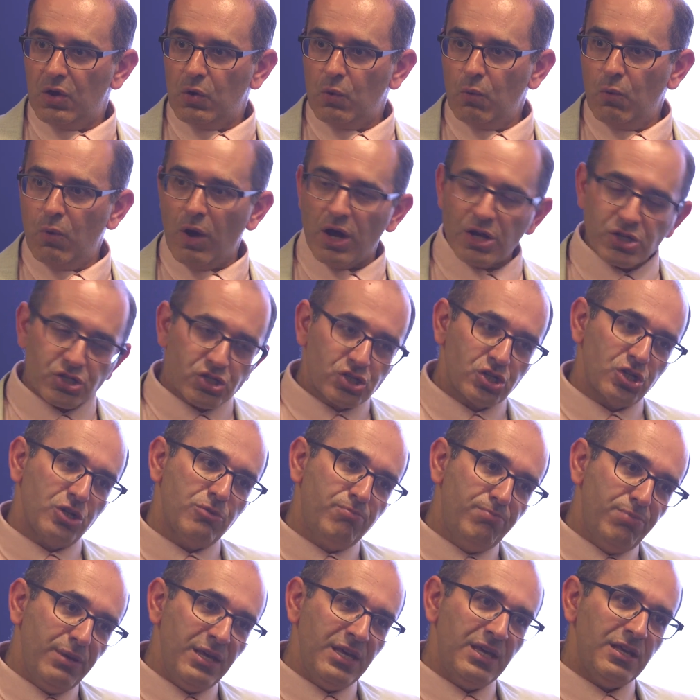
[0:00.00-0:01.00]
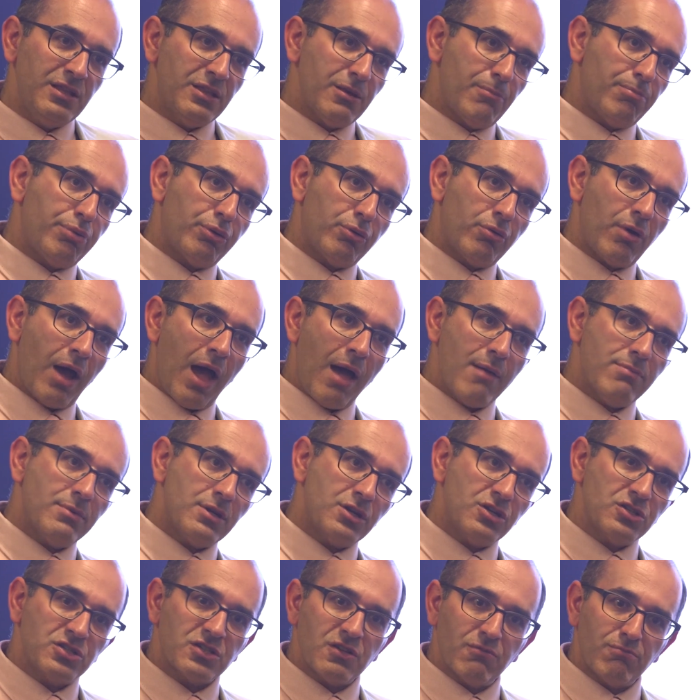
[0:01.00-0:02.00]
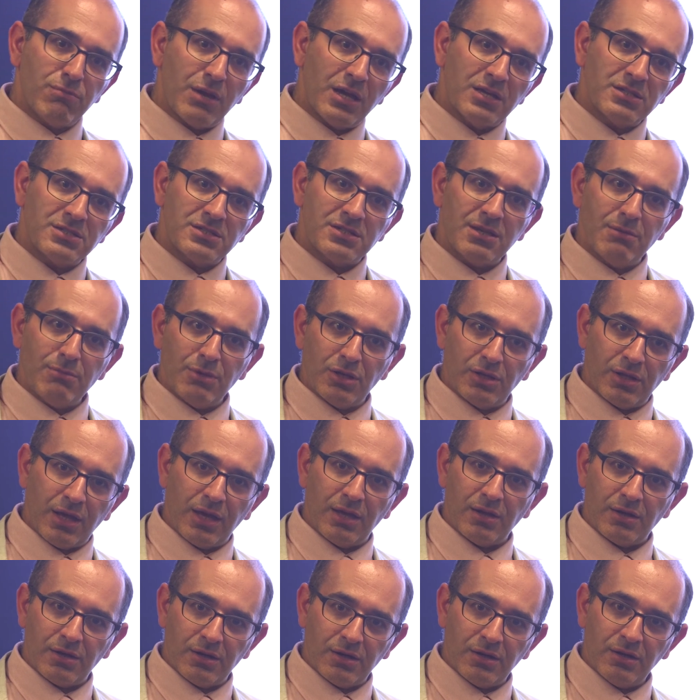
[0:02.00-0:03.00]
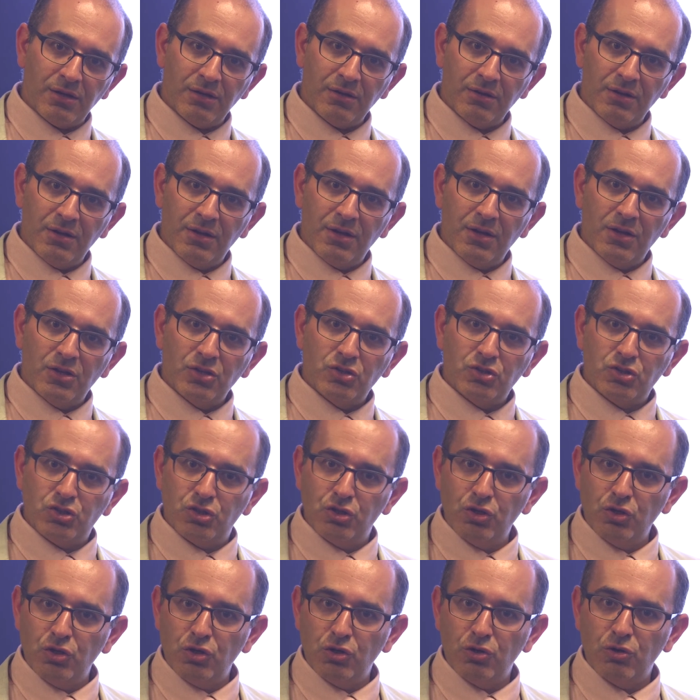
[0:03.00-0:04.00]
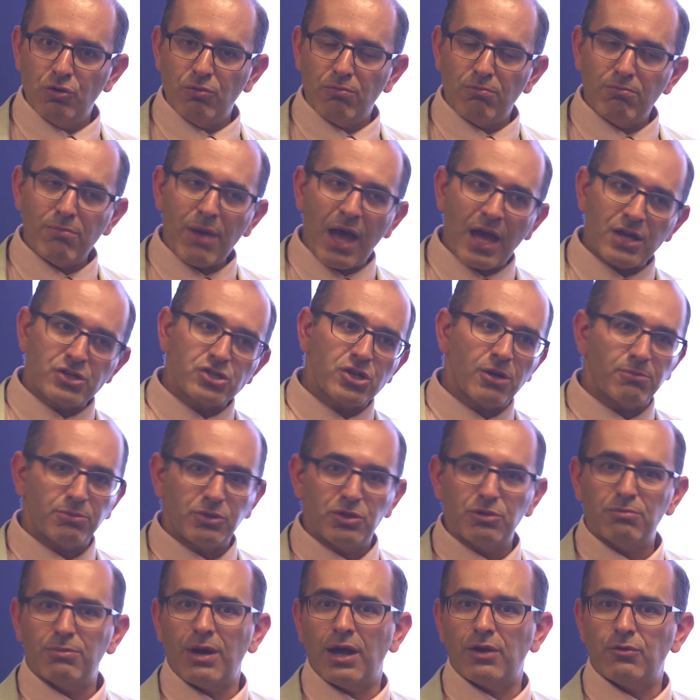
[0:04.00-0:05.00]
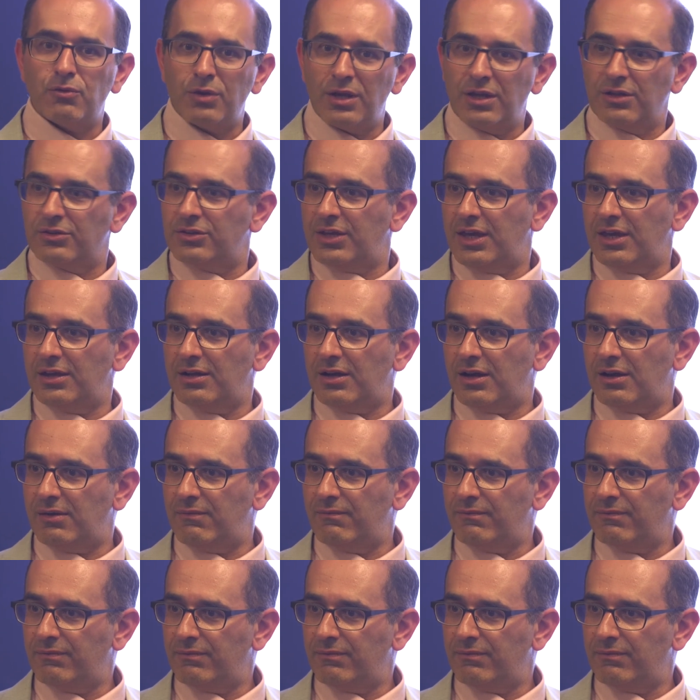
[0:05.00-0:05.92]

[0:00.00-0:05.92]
What should be the parameters of my simulator to match up to my real data?